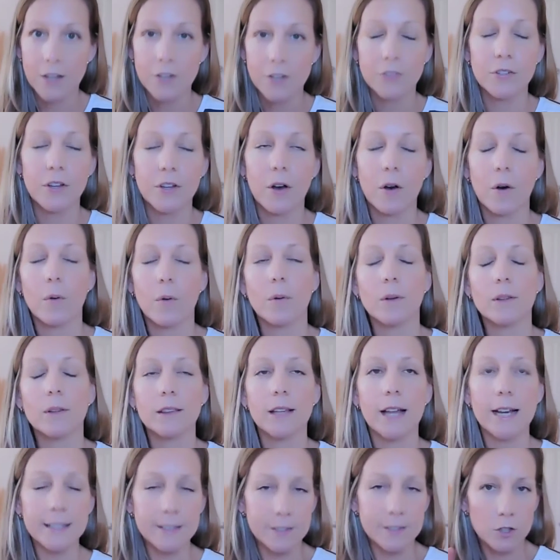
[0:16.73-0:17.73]
So
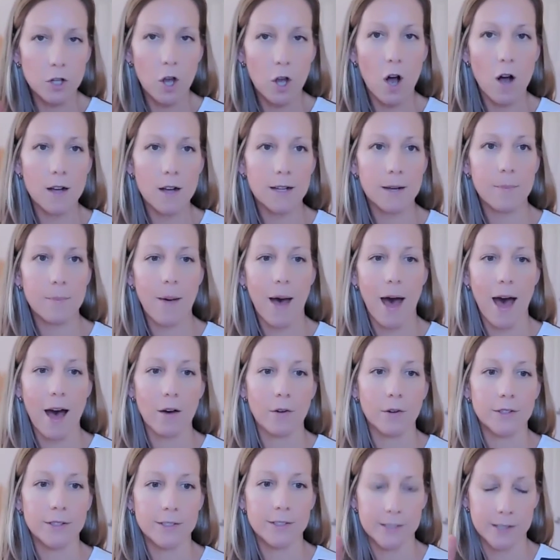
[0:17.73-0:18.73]
let's talk
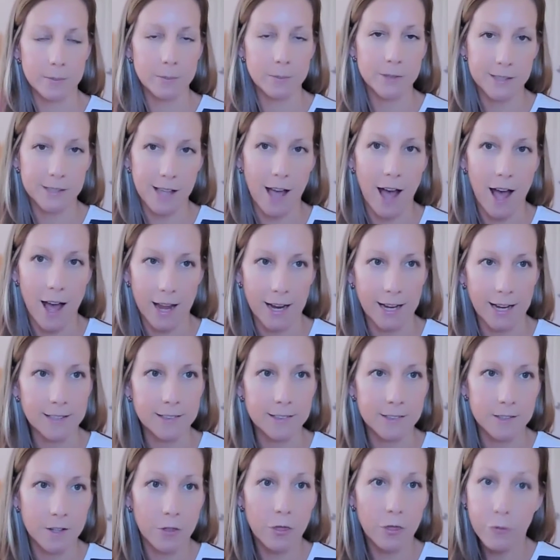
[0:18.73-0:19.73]
about some
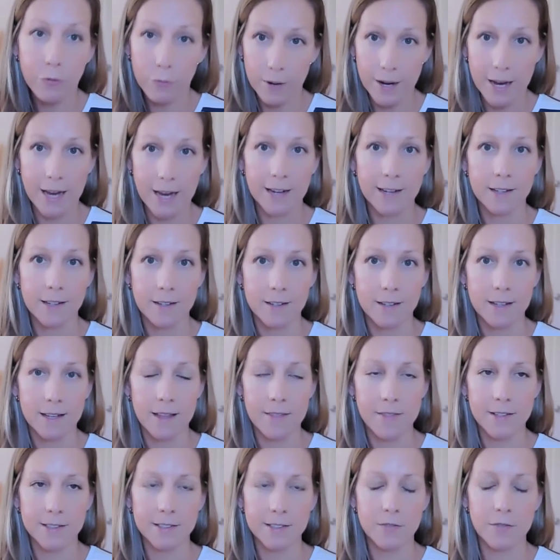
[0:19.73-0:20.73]
signs, three
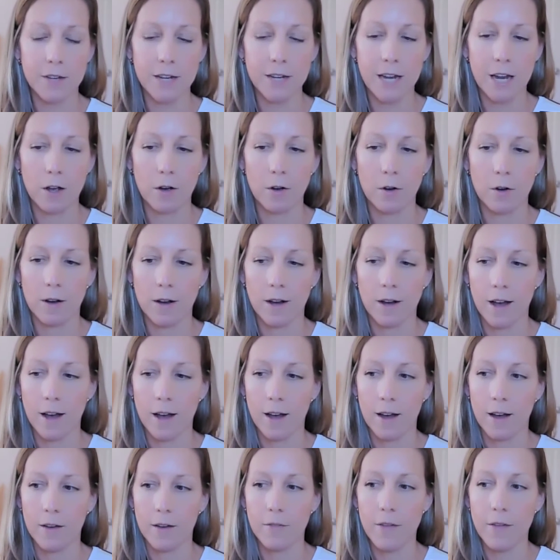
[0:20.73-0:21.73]
in this video,
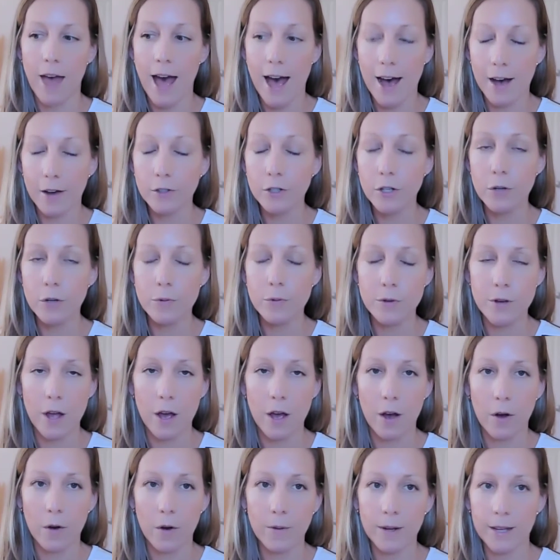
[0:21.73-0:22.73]
of how you
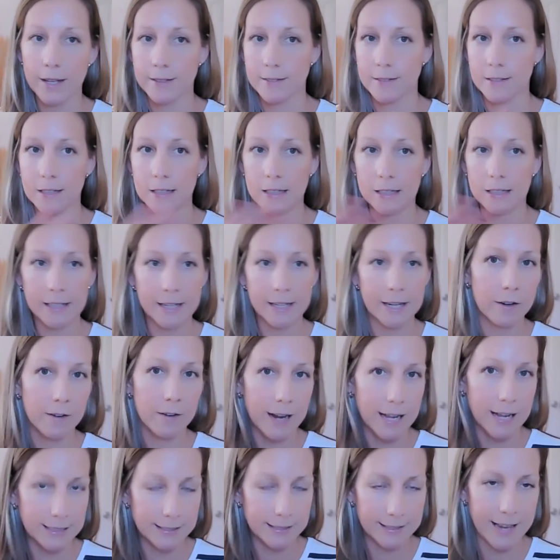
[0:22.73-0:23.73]
know it's clear
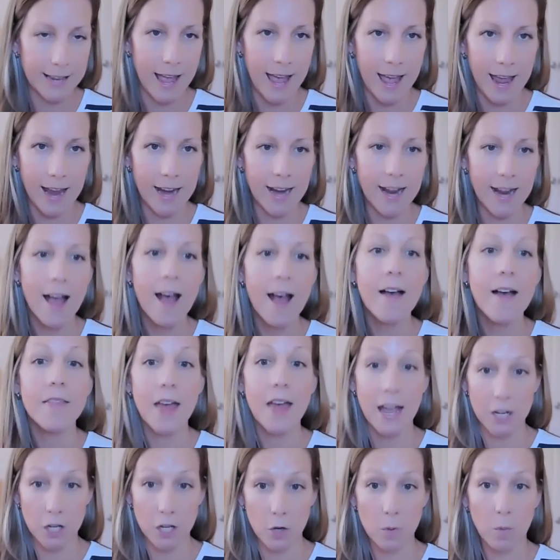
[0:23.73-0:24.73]
as day
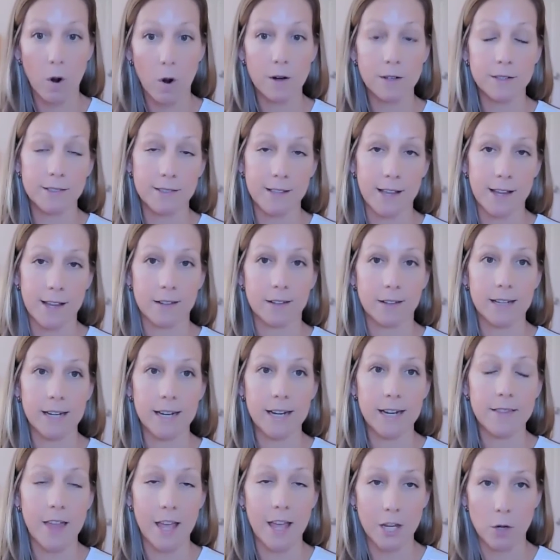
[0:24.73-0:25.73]
that you are
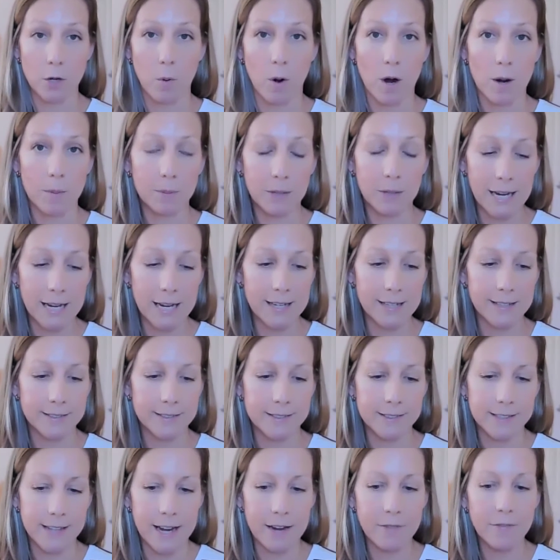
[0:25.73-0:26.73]
settling, that you are playing it
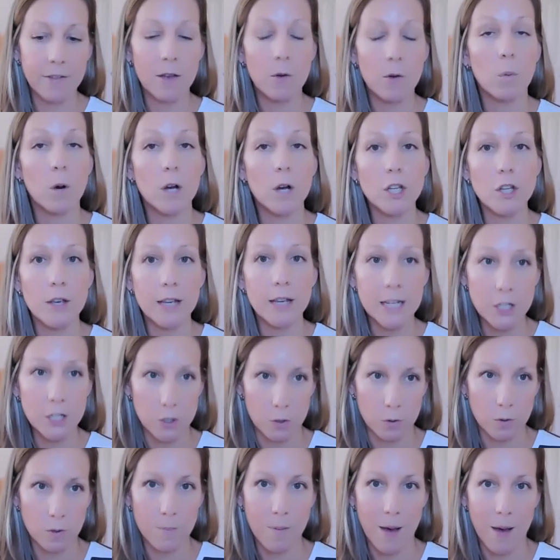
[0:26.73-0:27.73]
safe, and what you can
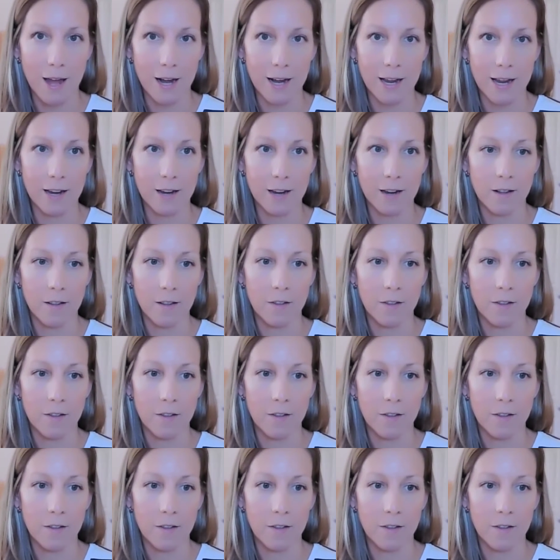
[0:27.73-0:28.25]
do about it.